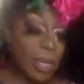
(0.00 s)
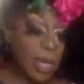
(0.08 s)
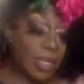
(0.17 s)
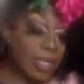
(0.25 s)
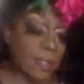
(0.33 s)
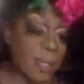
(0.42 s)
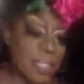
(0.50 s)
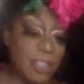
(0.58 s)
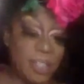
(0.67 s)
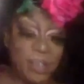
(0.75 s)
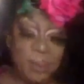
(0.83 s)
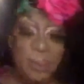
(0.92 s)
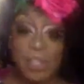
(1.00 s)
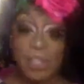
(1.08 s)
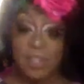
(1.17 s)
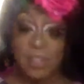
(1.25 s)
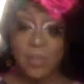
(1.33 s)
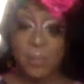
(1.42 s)
I need to find another book.
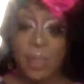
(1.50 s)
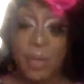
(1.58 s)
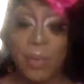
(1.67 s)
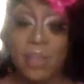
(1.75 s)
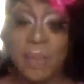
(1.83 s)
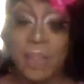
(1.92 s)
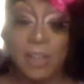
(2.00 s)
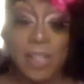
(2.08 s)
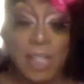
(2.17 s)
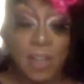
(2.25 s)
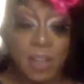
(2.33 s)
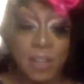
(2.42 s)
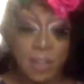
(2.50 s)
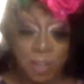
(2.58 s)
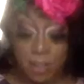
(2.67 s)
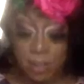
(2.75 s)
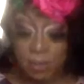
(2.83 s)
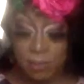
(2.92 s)
So bear with me,
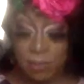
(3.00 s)
technology.